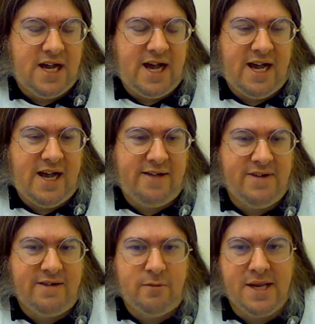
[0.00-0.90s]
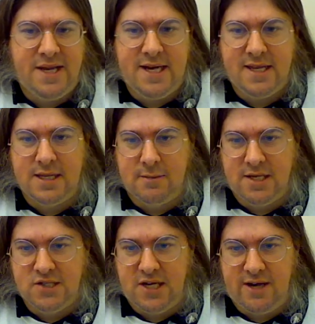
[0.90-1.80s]
I've never pinned anything
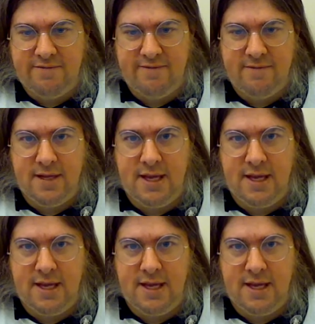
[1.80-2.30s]
myself,